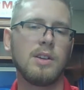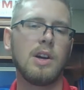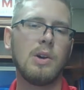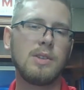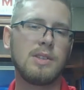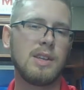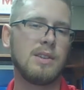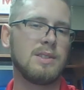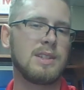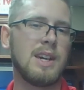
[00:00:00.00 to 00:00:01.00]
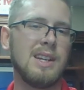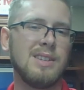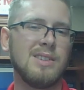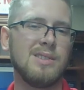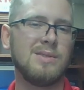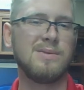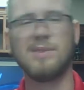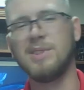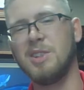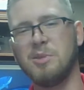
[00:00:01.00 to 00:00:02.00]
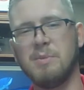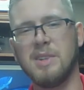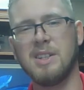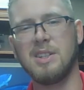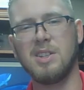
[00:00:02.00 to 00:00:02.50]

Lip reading: I always thought it was kind of a little bit,